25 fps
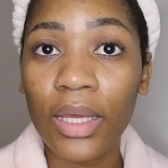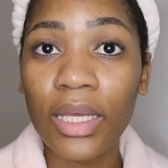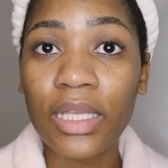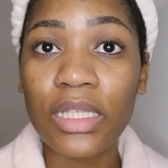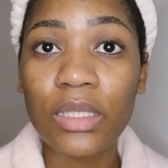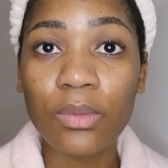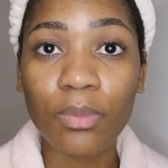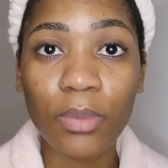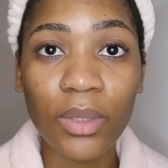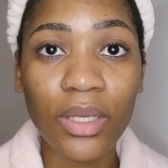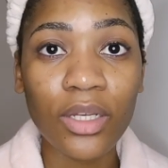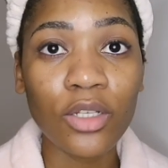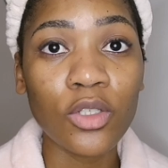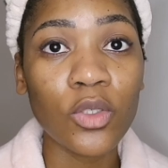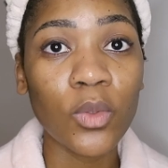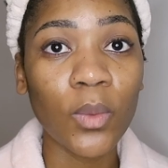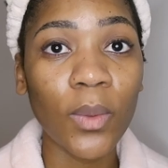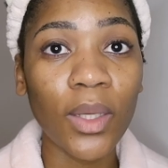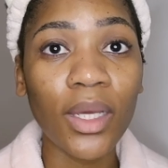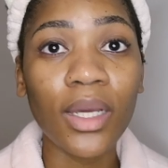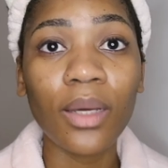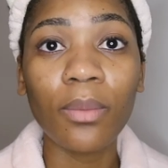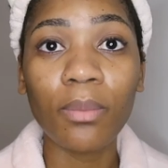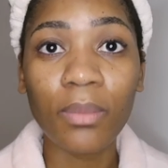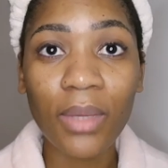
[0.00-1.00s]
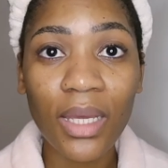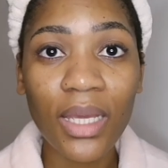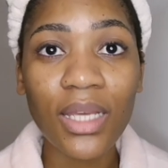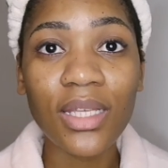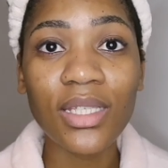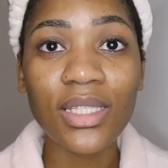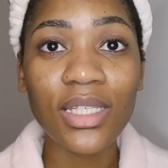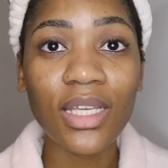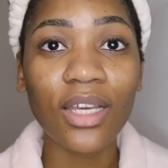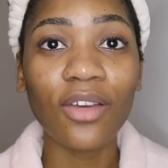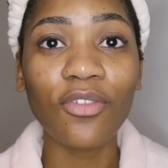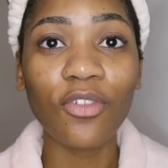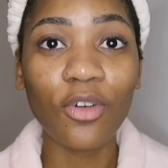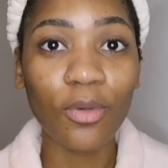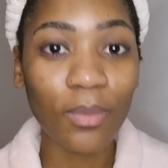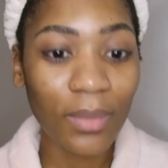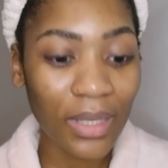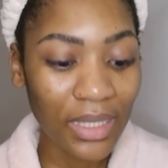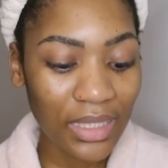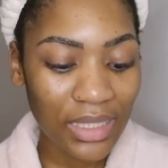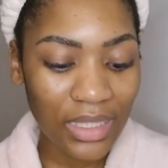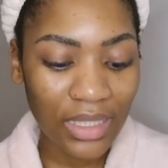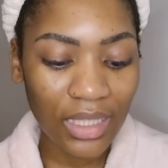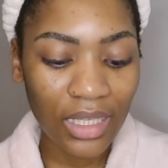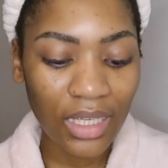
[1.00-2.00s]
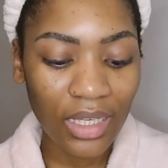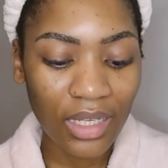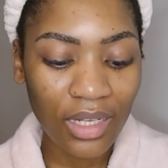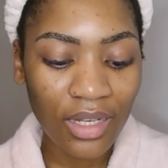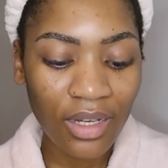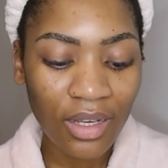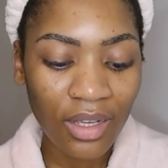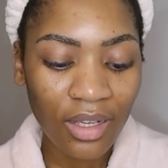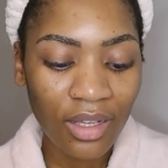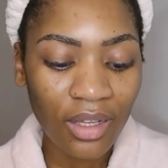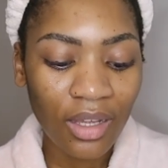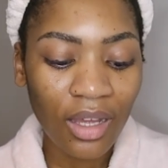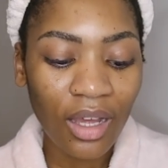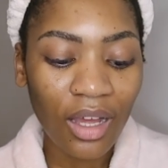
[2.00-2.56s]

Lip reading: it's been doing amazing for my skin.